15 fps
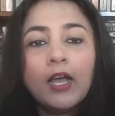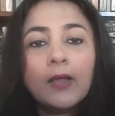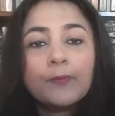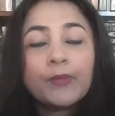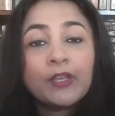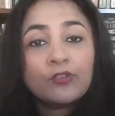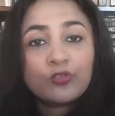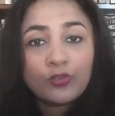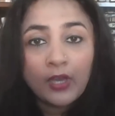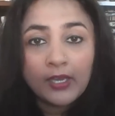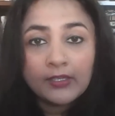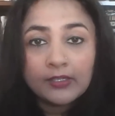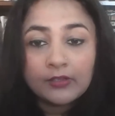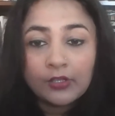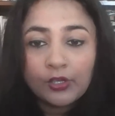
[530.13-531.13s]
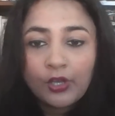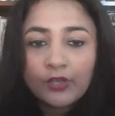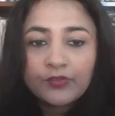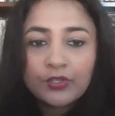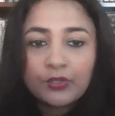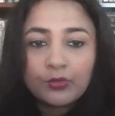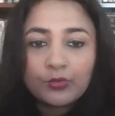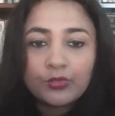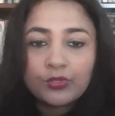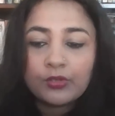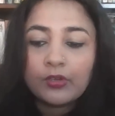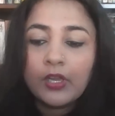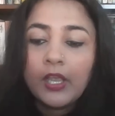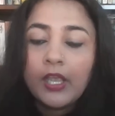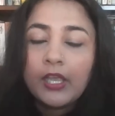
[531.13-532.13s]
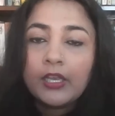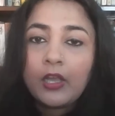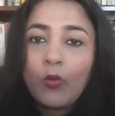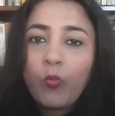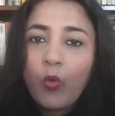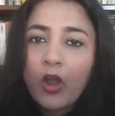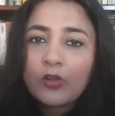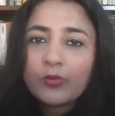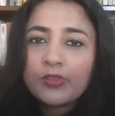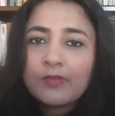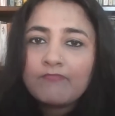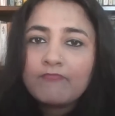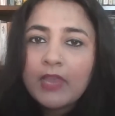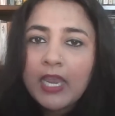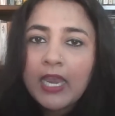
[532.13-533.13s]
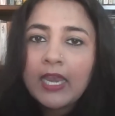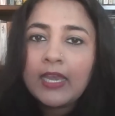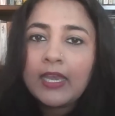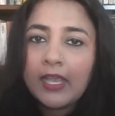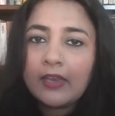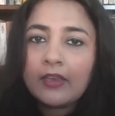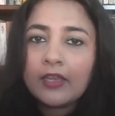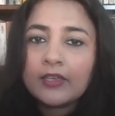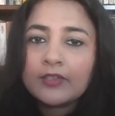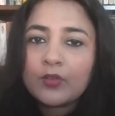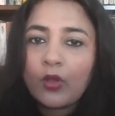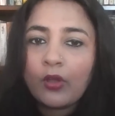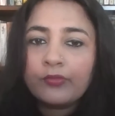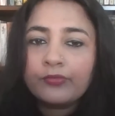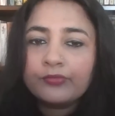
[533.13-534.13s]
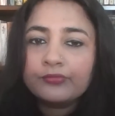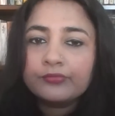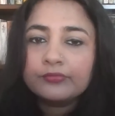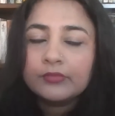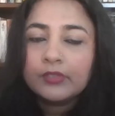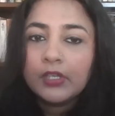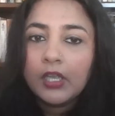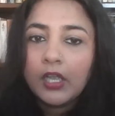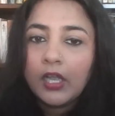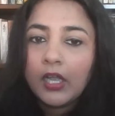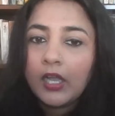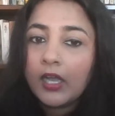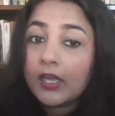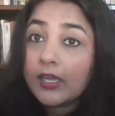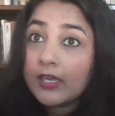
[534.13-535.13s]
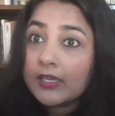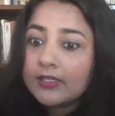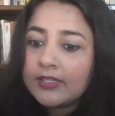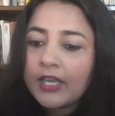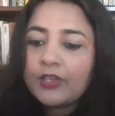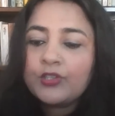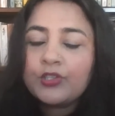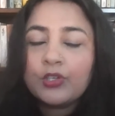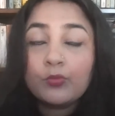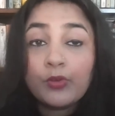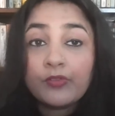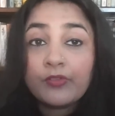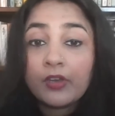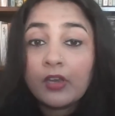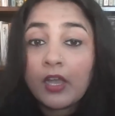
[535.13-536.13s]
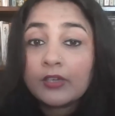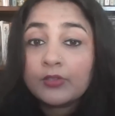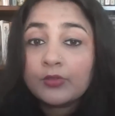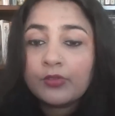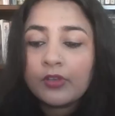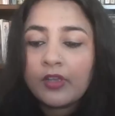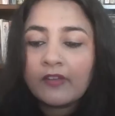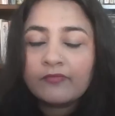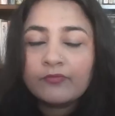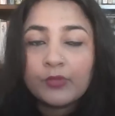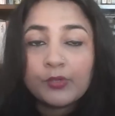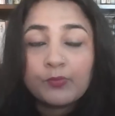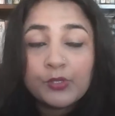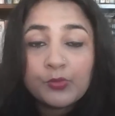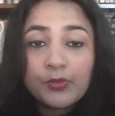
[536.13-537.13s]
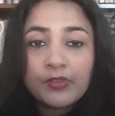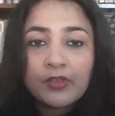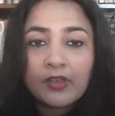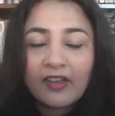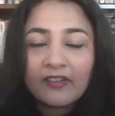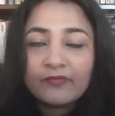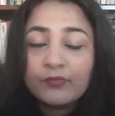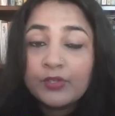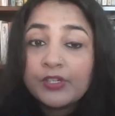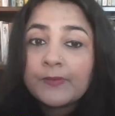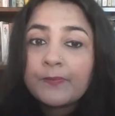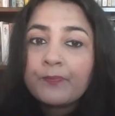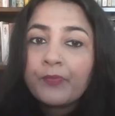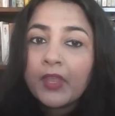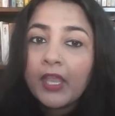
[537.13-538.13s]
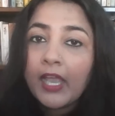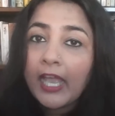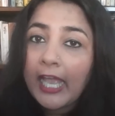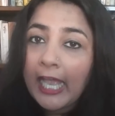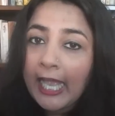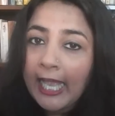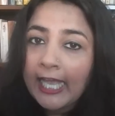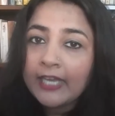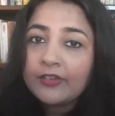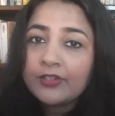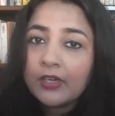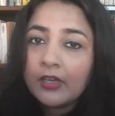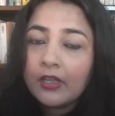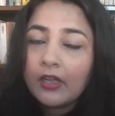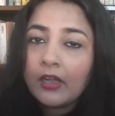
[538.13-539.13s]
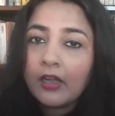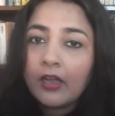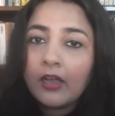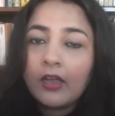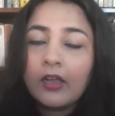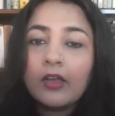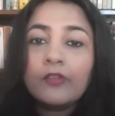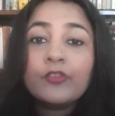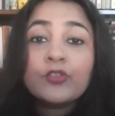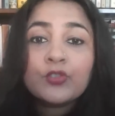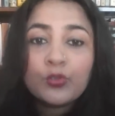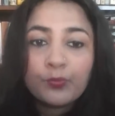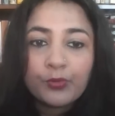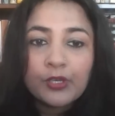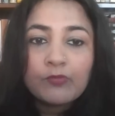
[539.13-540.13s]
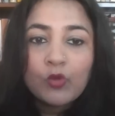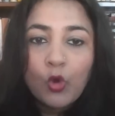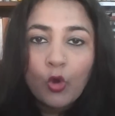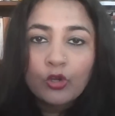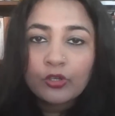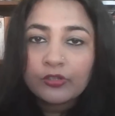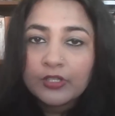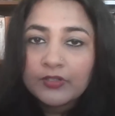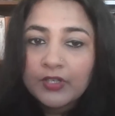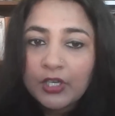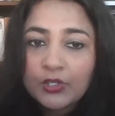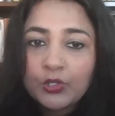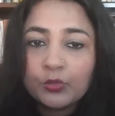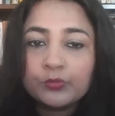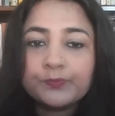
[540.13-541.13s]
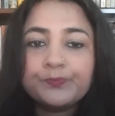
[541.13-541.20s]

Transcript: enshrined in the Constitution. Now, what were the main areas of contention with regard to the government, between the government and the Supreme Court on this issue?